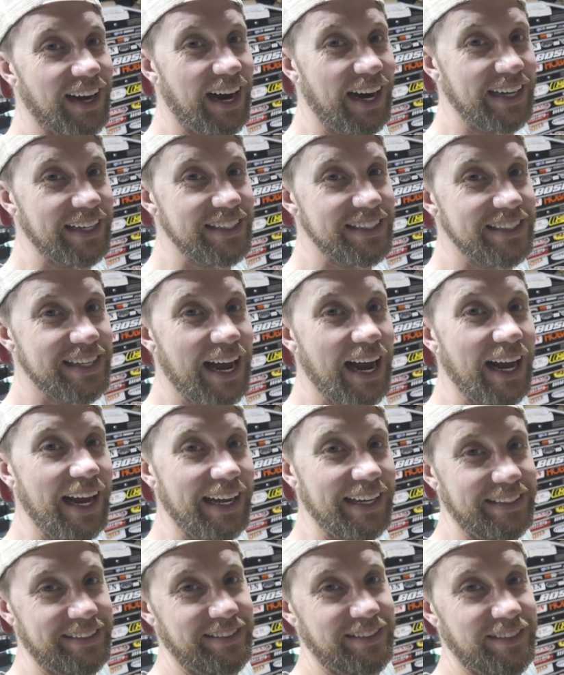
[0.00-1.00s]
I didn't
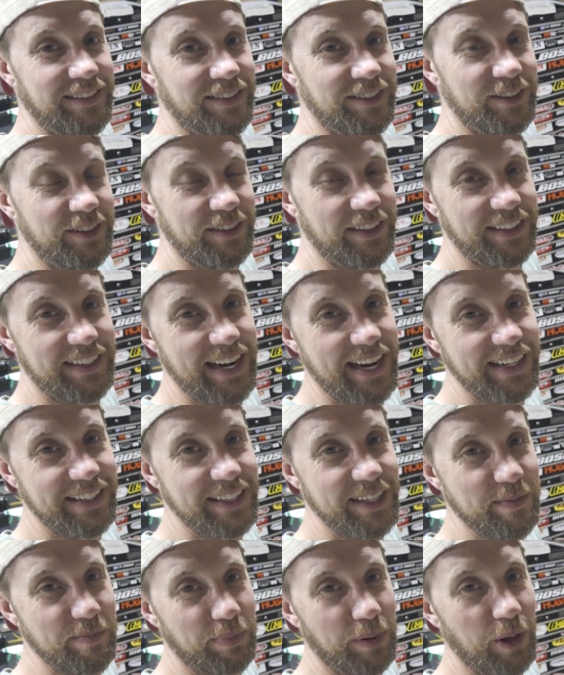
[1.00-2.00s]
die. The tank
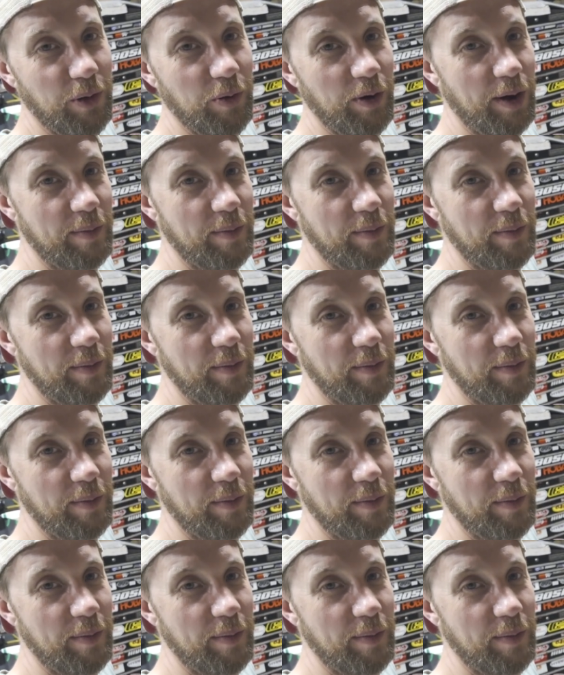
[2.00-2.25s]
didn't blow